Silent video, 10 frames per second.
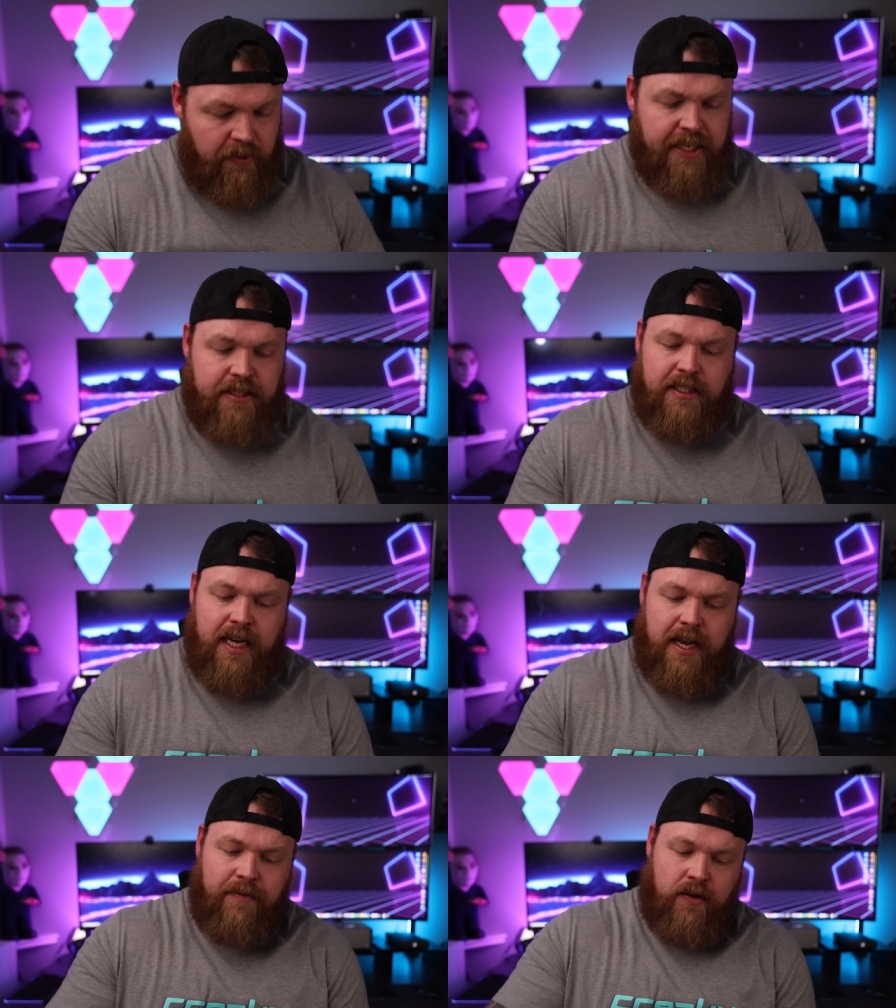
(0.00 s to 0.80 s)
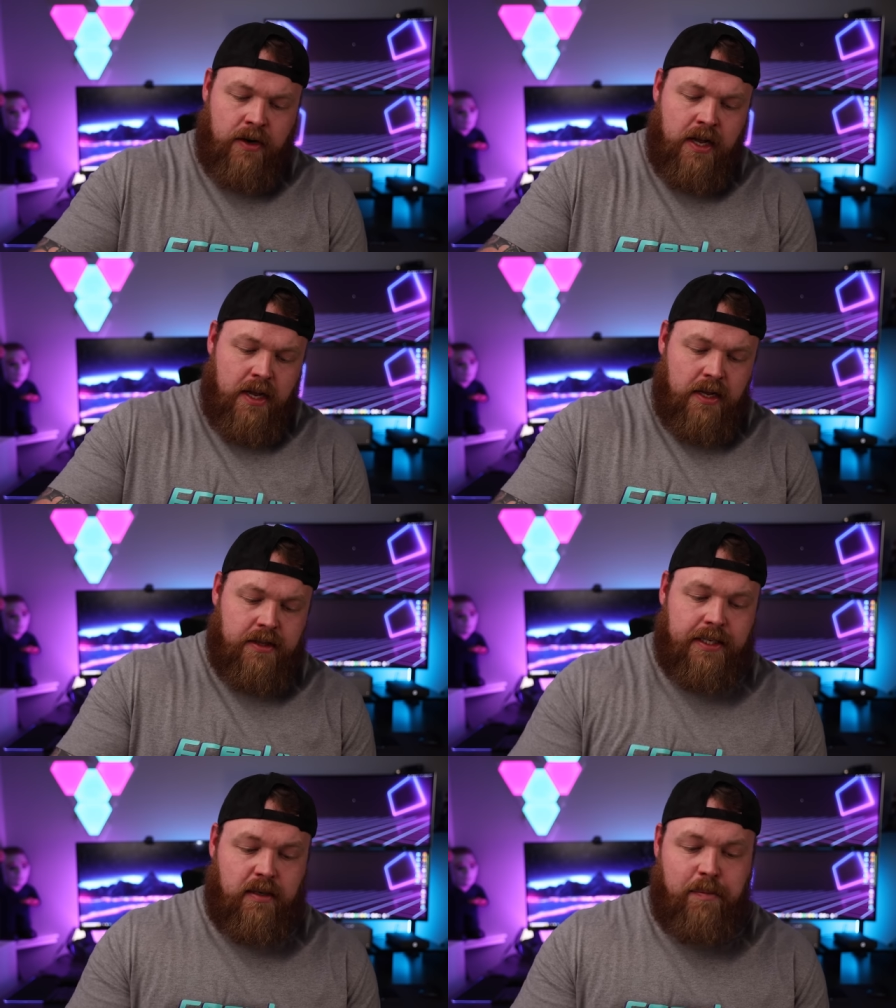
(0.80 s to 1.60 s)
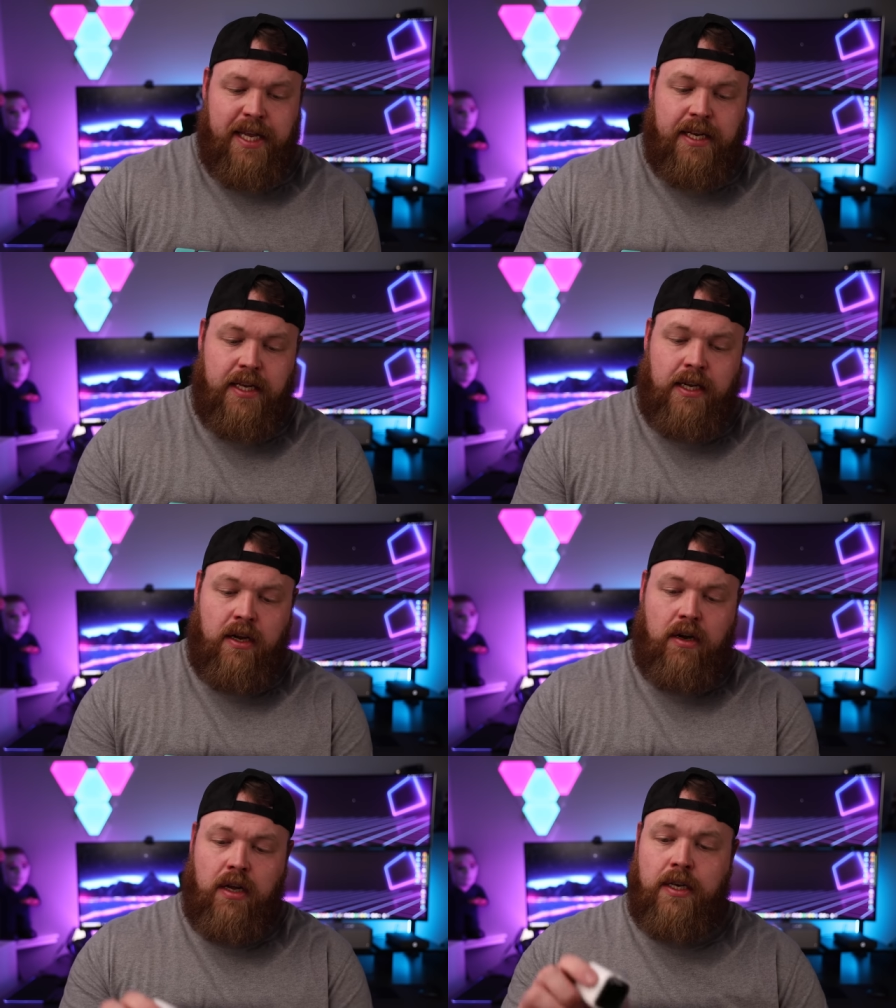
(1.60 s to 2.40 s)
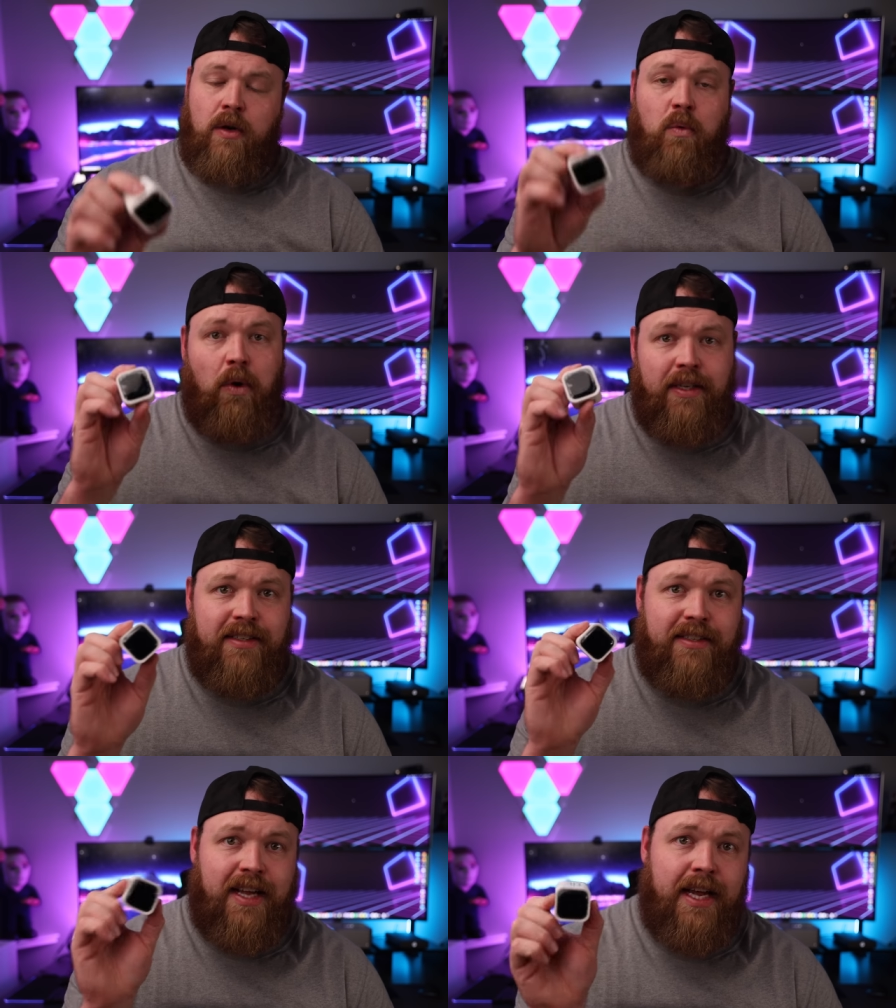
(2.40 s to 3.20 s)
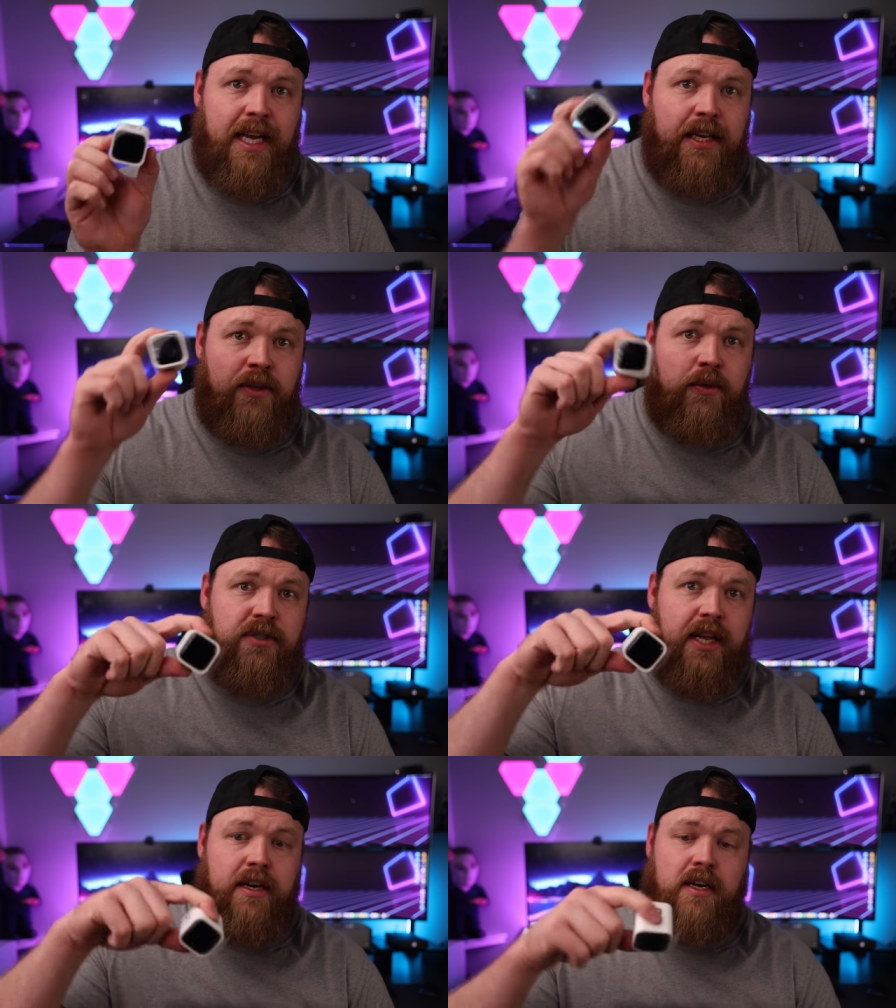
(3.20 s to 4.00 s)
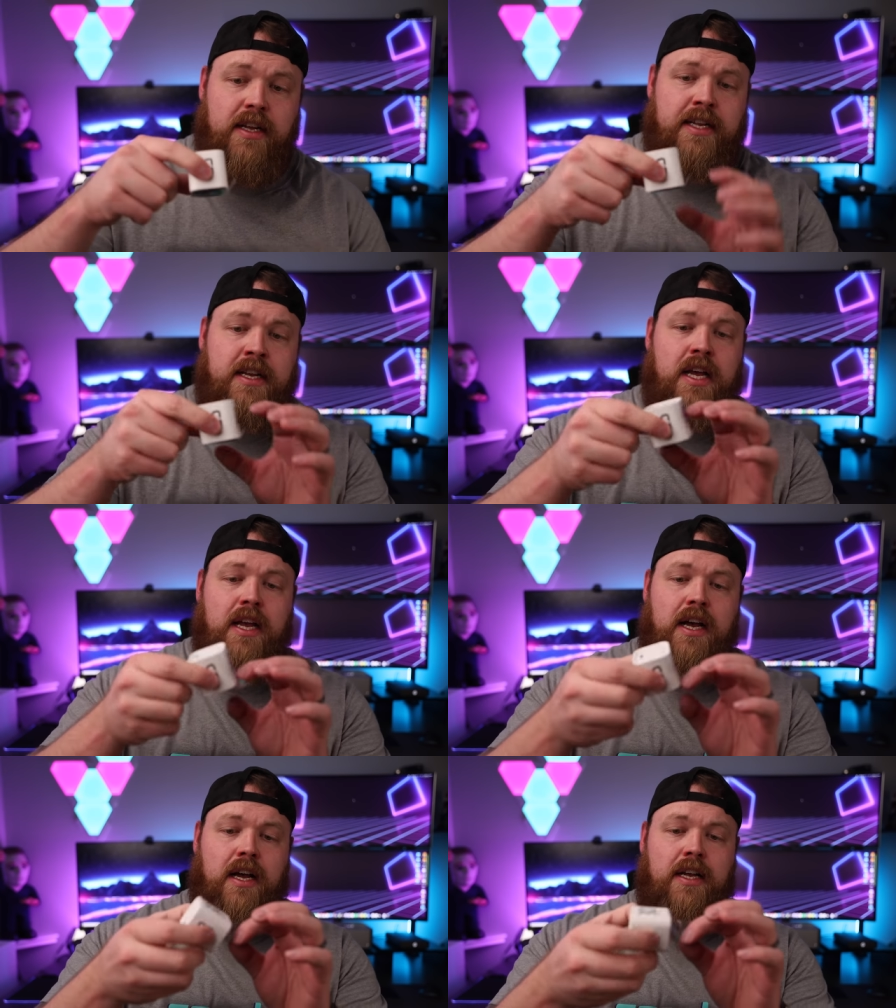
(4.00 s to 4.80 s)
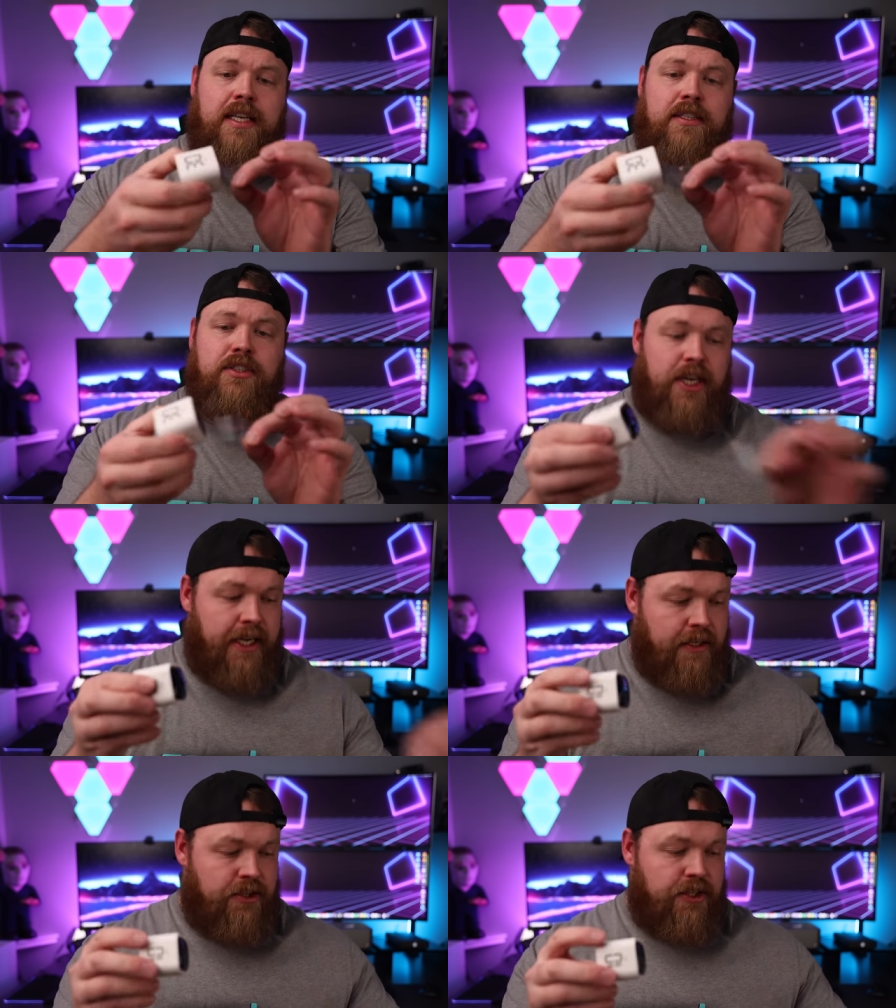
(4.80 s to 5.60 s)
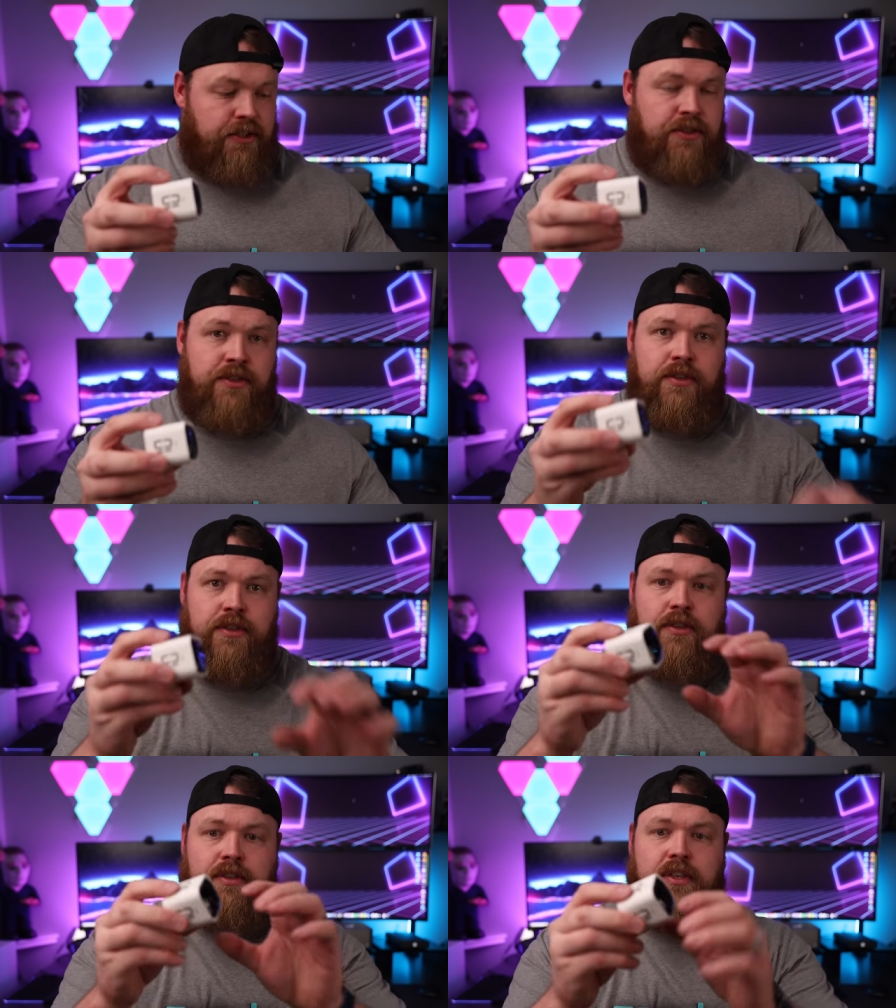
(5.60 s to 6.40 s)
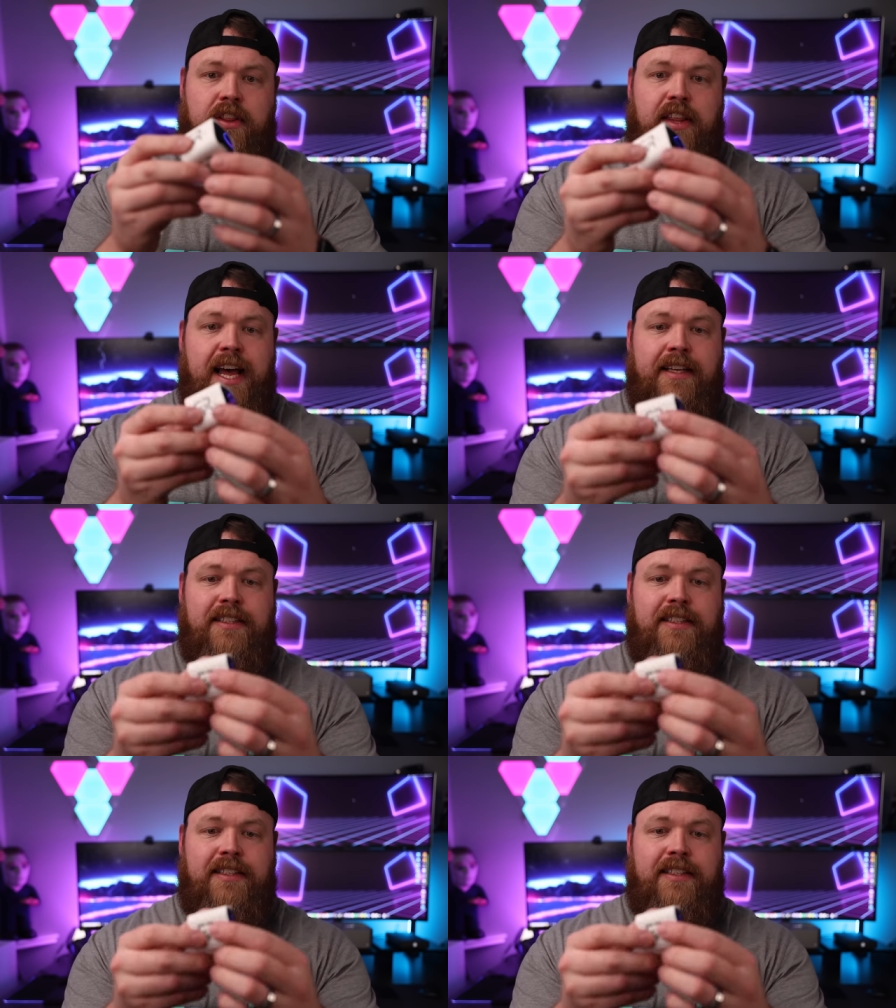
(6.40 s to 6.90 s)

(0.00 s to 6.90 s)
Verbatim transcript: It's a timer that, depending on what side you set it on, it changes to that